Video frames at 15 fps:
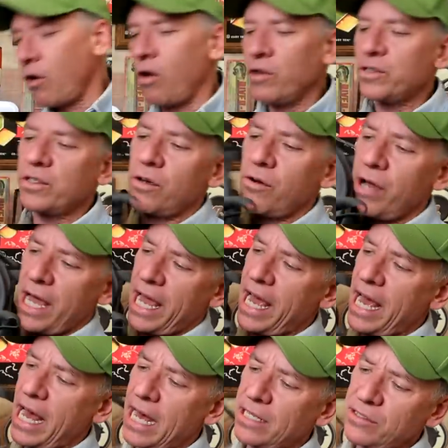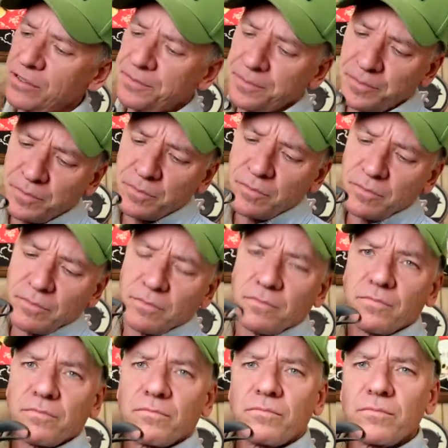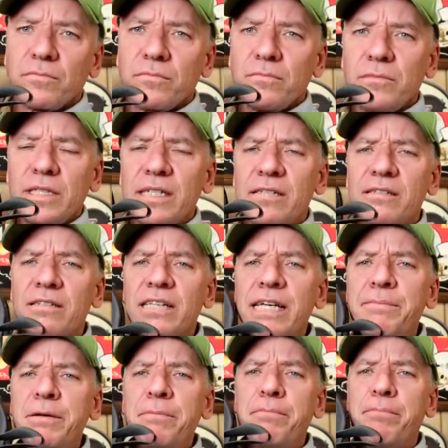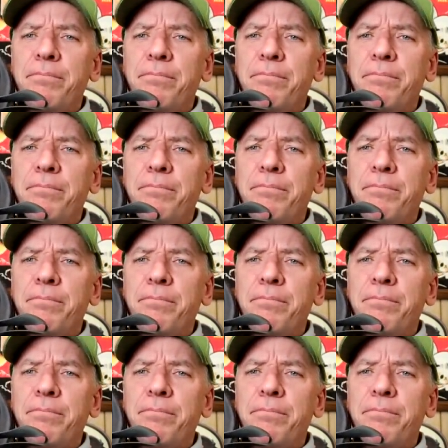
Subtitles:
Also has sleeping